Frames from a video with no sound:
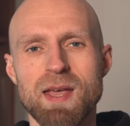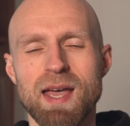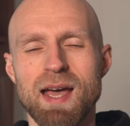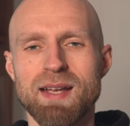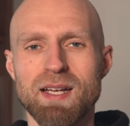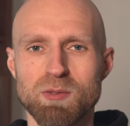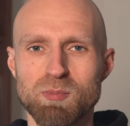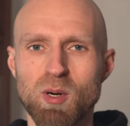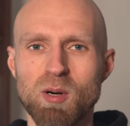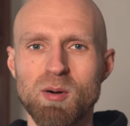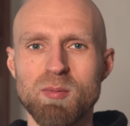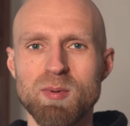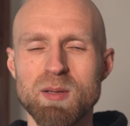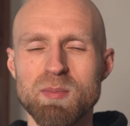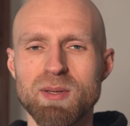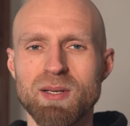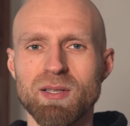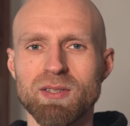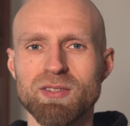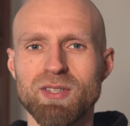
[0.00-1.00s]
And that's probably
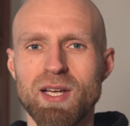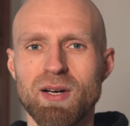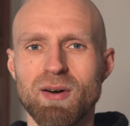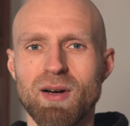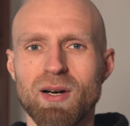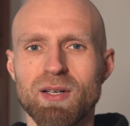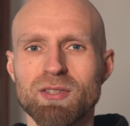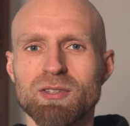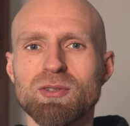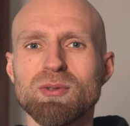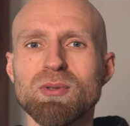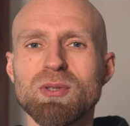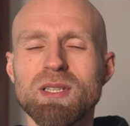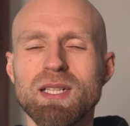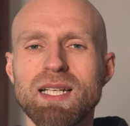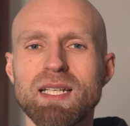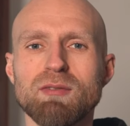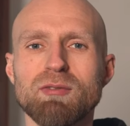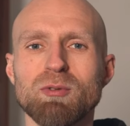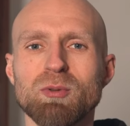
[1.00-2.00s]
because there are certain
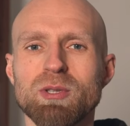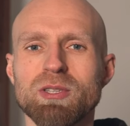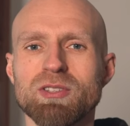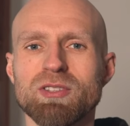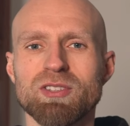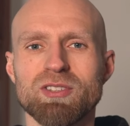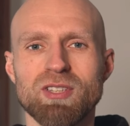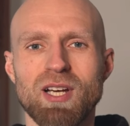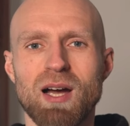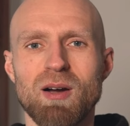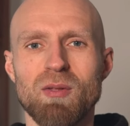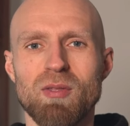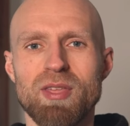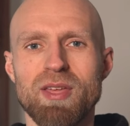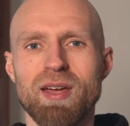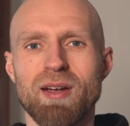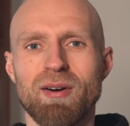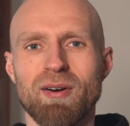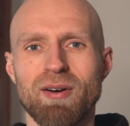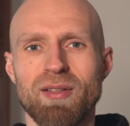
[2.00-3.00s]
influences out
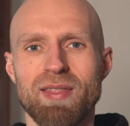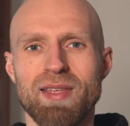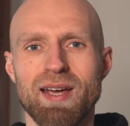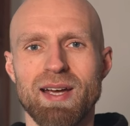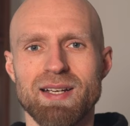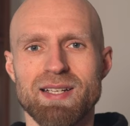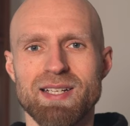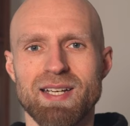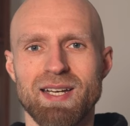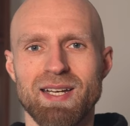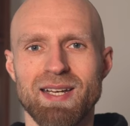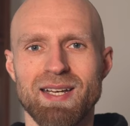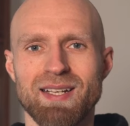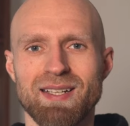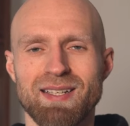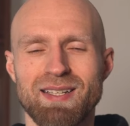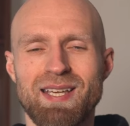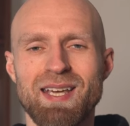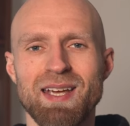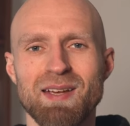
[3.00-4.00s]
there that
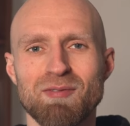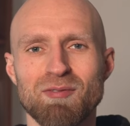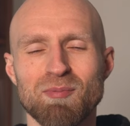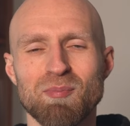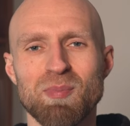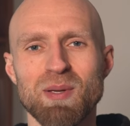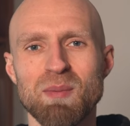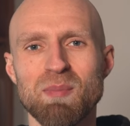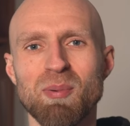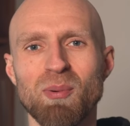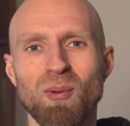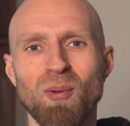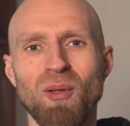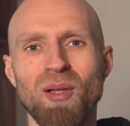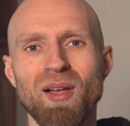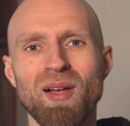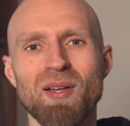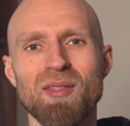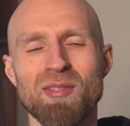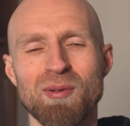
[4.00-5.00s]
give people
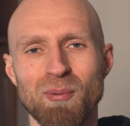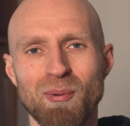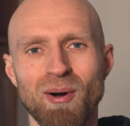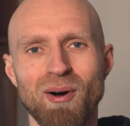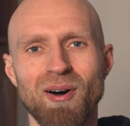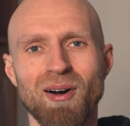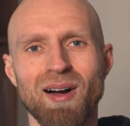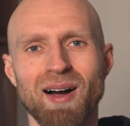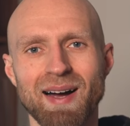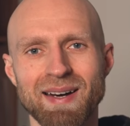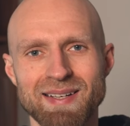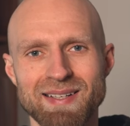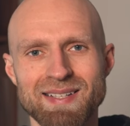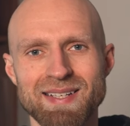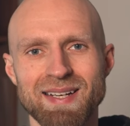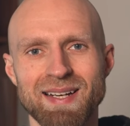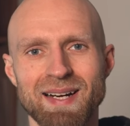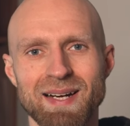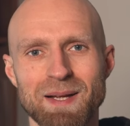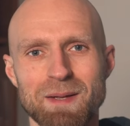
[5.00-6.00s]
the wrong
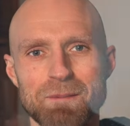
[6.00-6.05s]
idea.